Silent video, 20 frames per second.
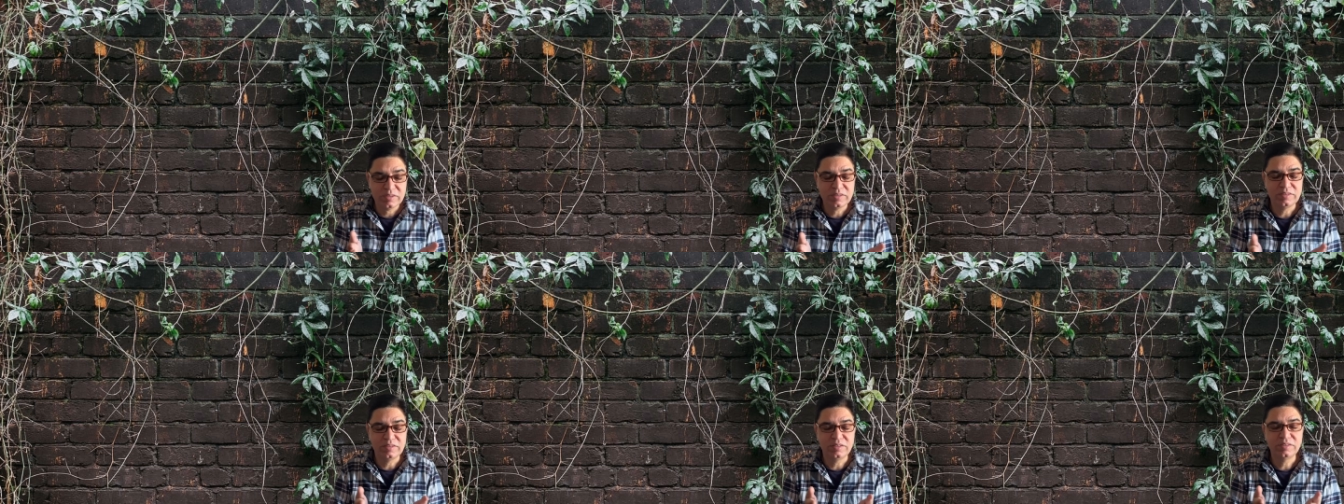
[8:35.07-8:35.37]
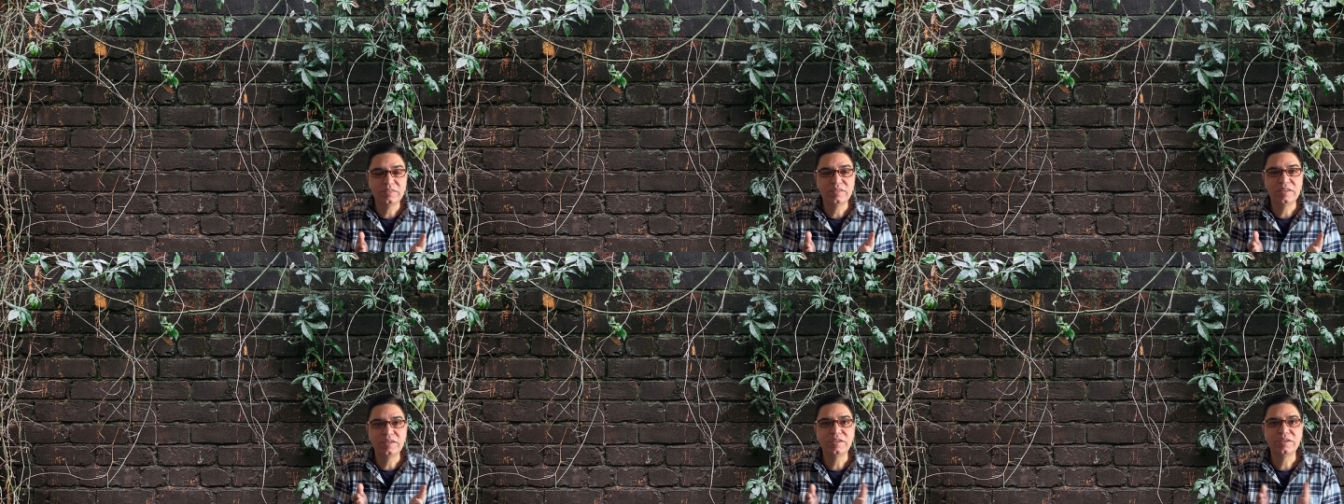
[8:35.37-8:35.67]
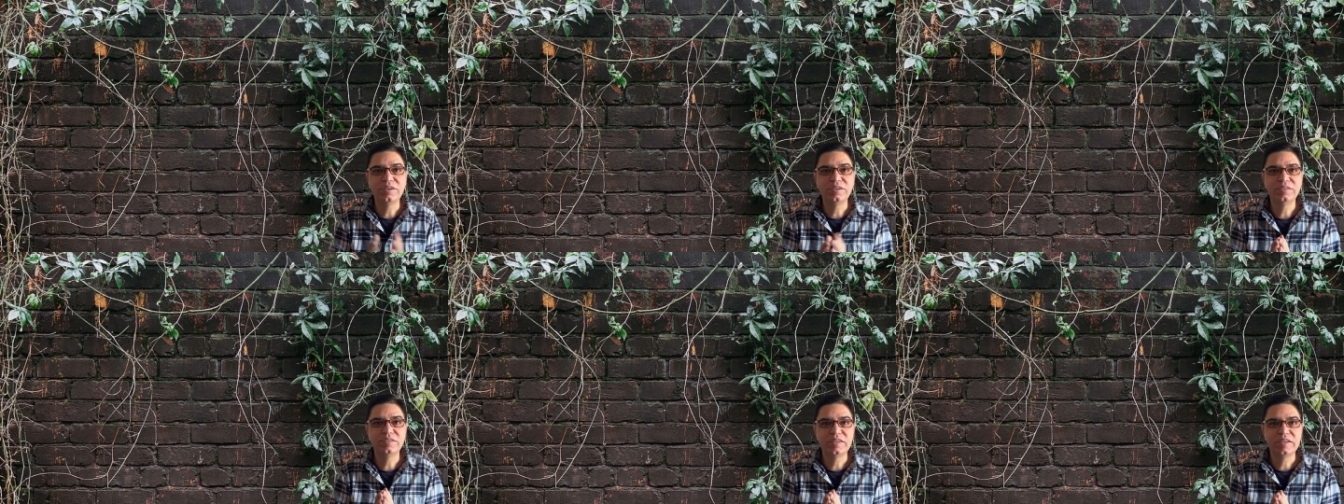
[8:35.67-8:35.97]
this
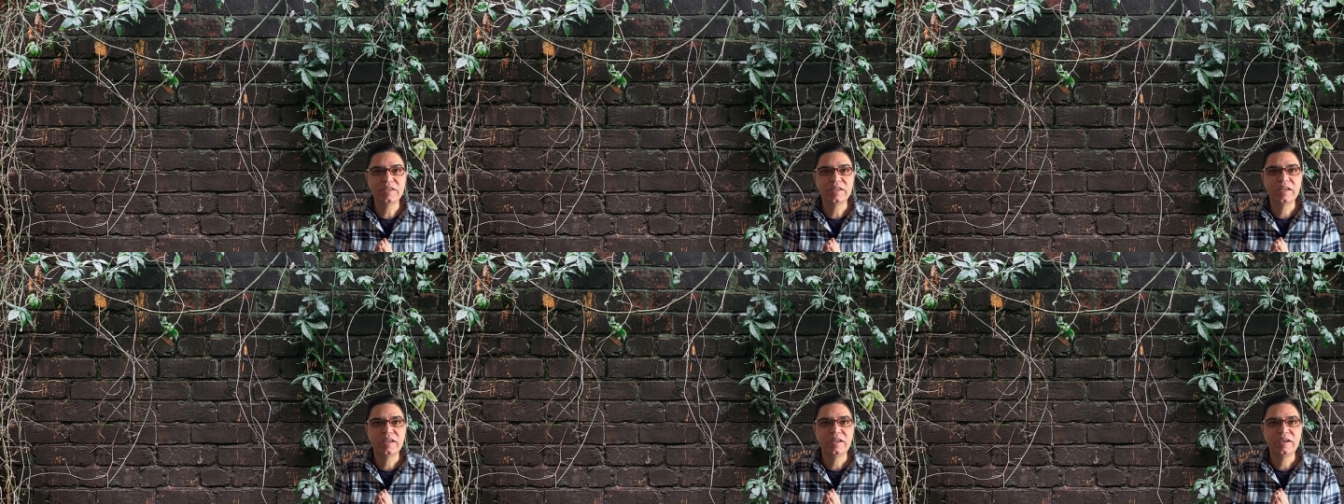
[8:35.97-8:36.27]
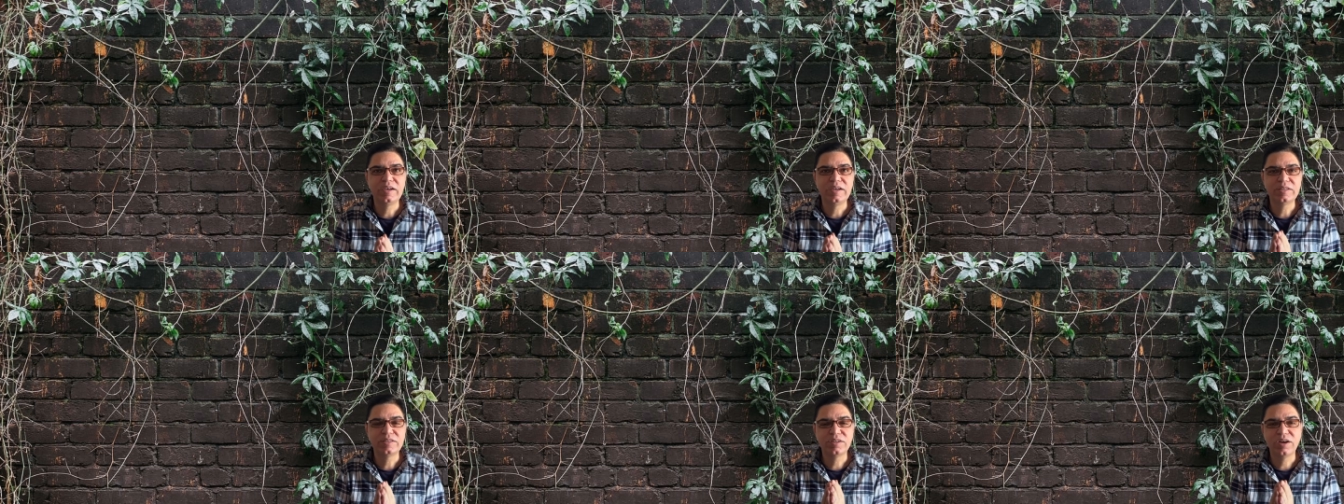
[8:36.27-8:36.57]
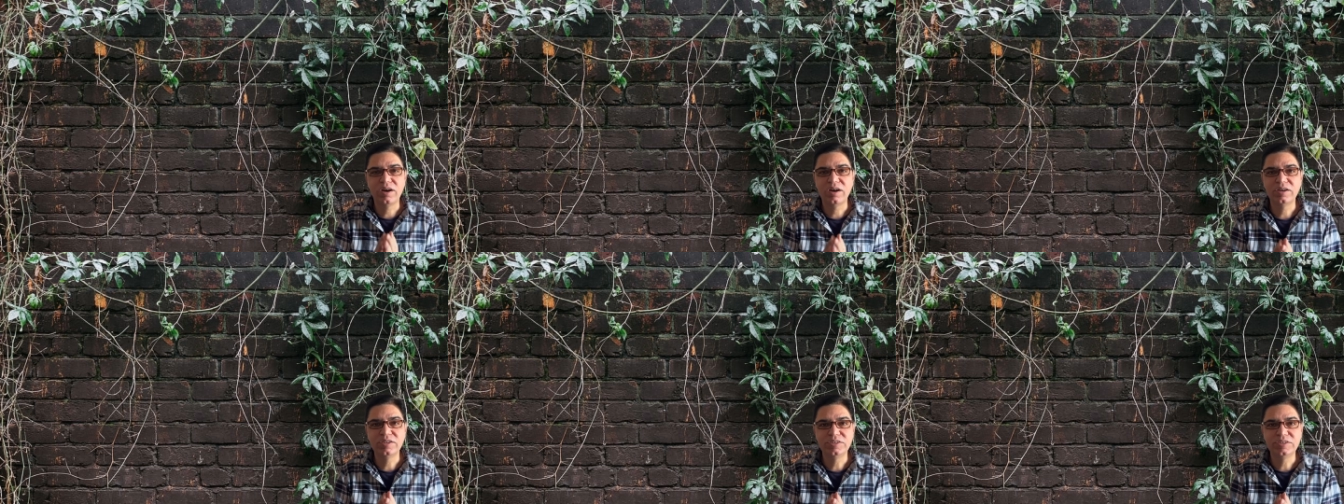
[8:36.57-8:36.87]
increasing
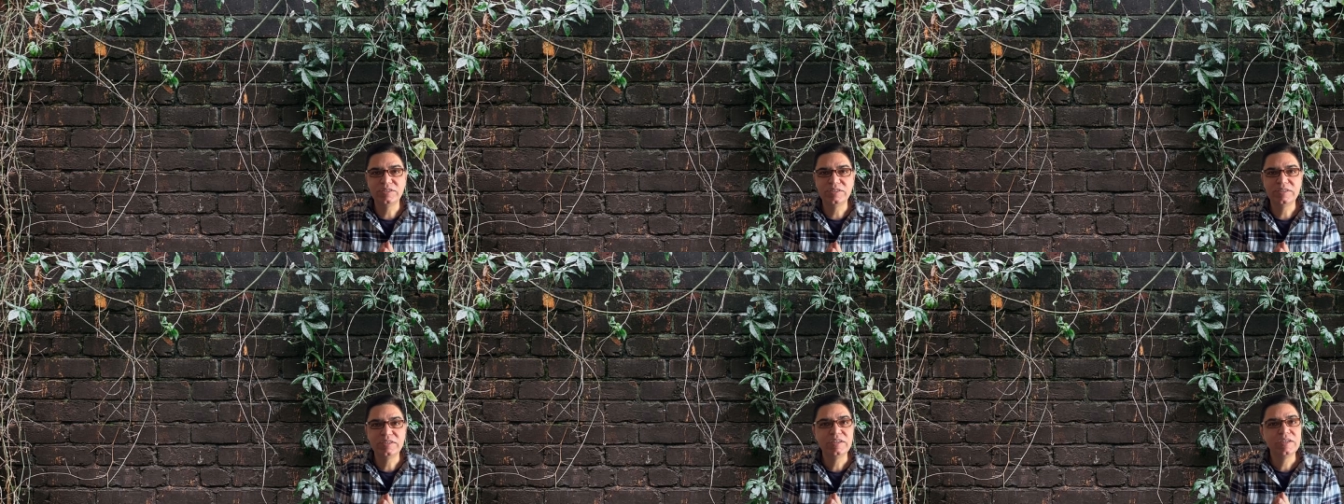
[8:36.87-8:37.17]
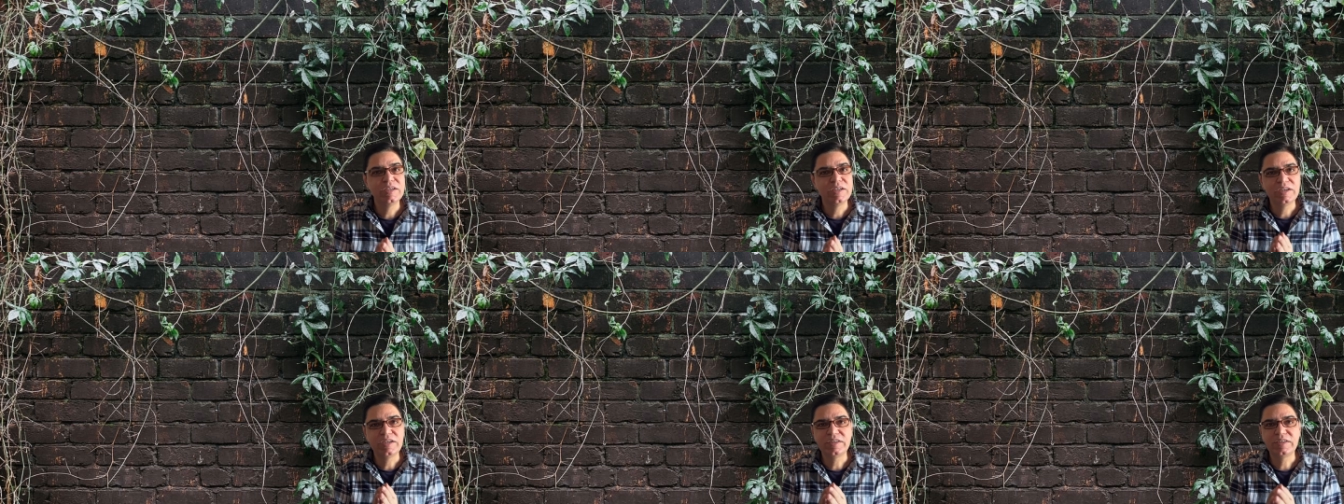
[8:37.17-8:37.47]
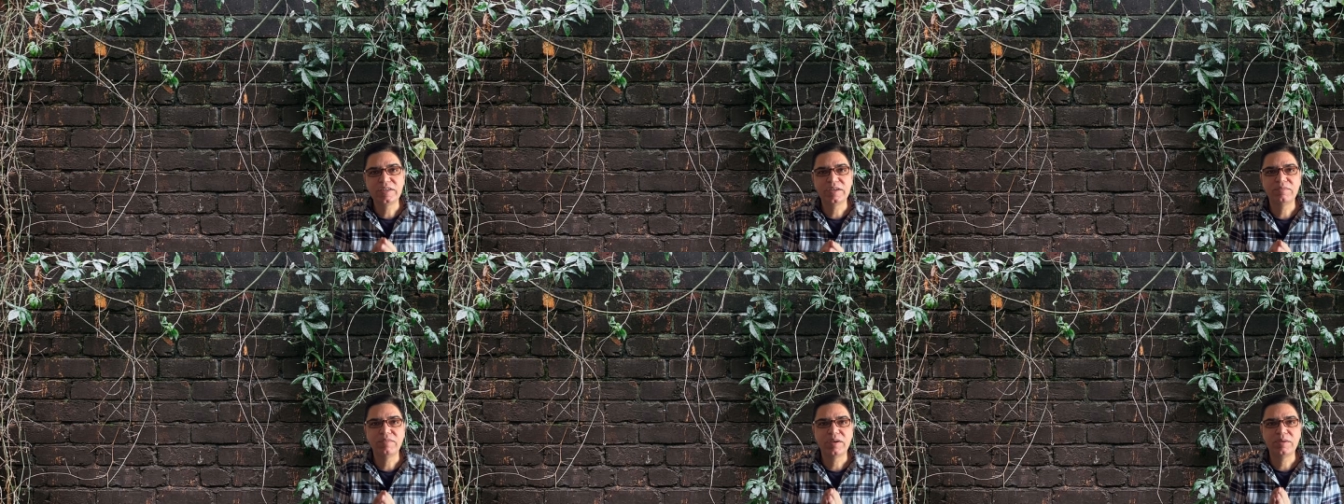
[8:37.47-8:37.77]
lethargy it
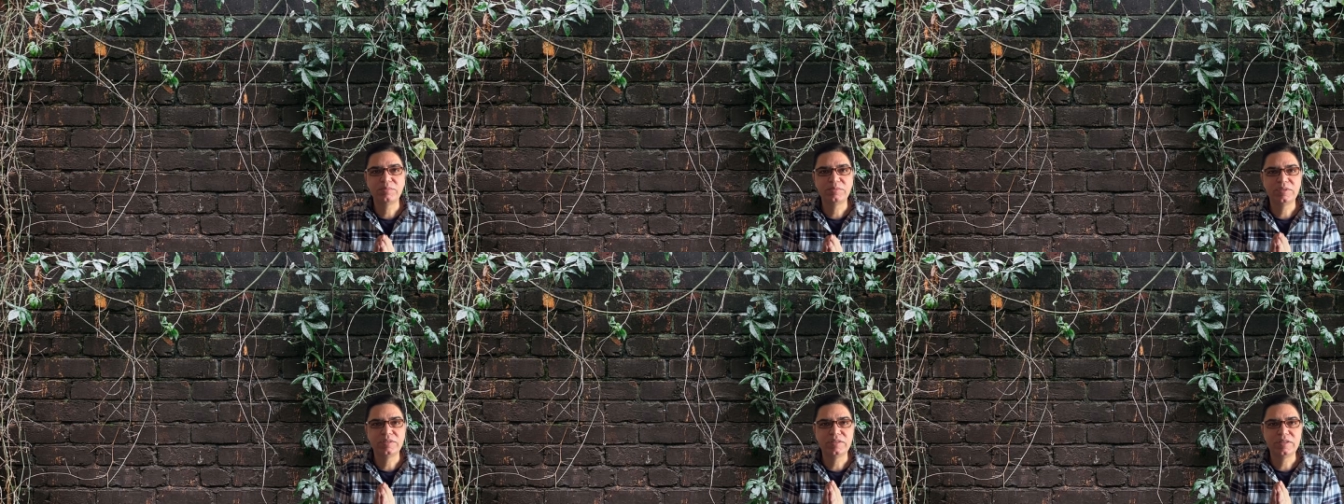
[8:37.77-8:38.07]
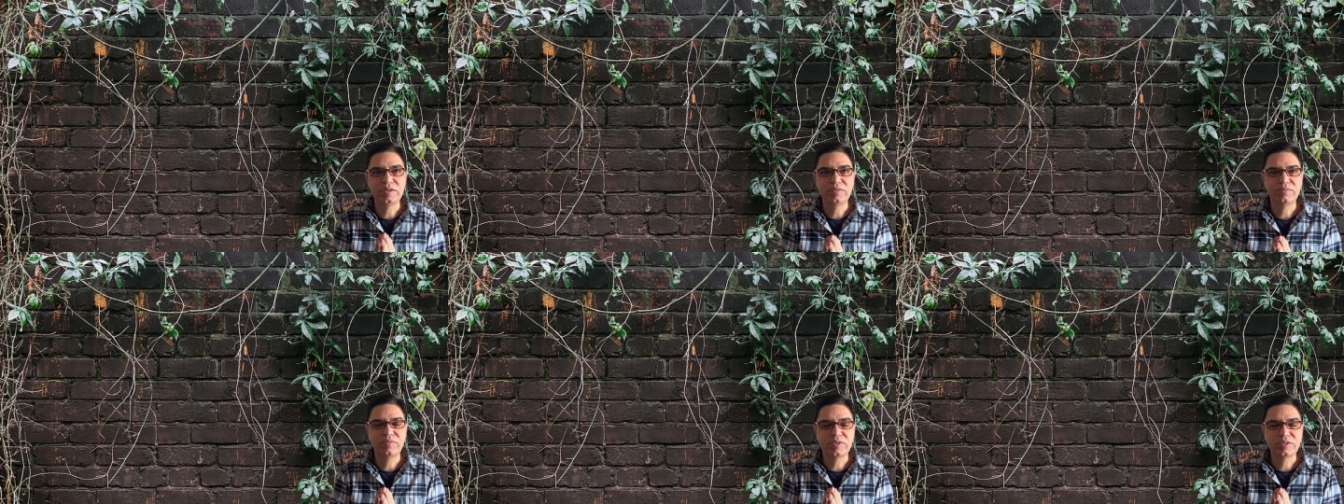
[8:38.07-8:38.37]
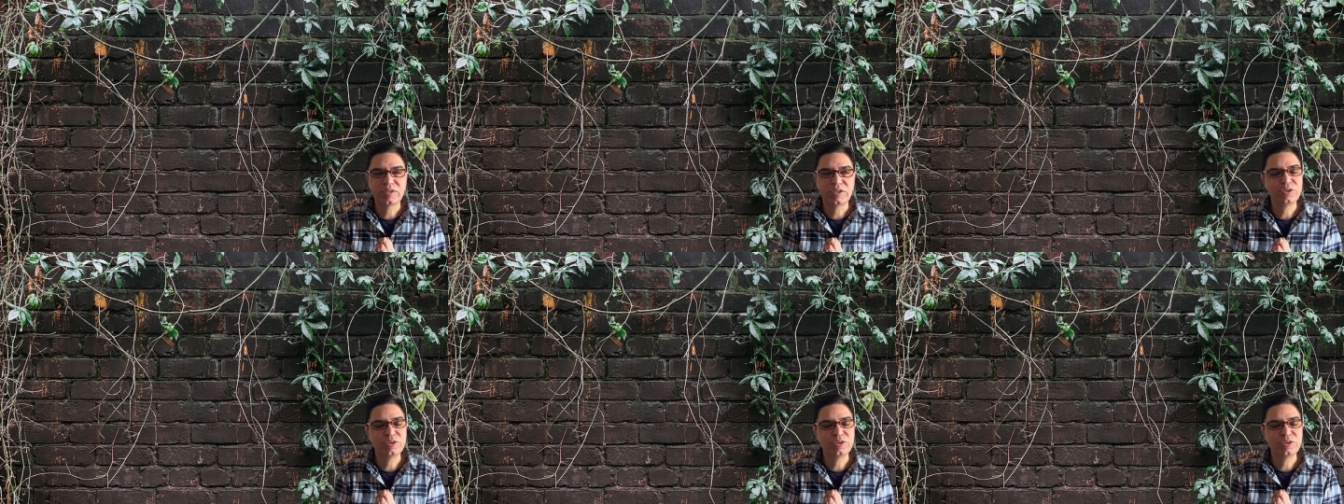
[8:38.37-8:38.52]
develops in the infants.